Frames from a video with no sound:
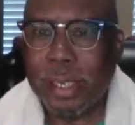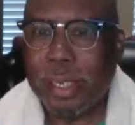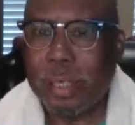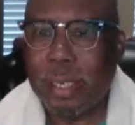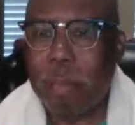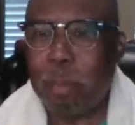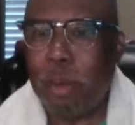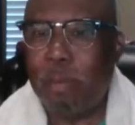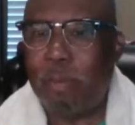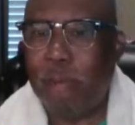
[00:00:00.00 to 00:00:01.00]
and
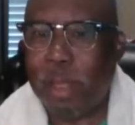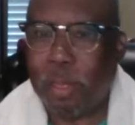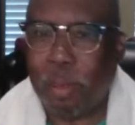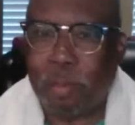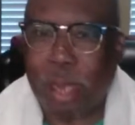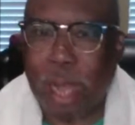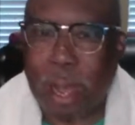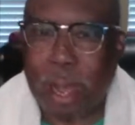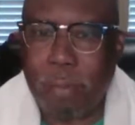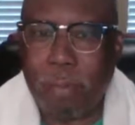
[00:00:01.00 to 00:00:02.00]
Temple of Faith of
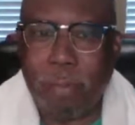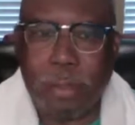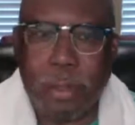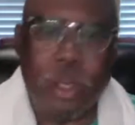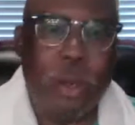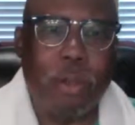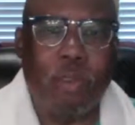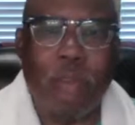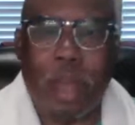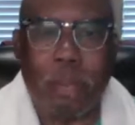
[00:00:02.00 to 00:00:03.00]
God, church
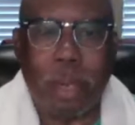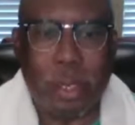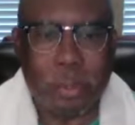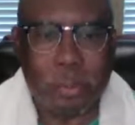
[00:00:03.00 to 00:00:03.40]
family.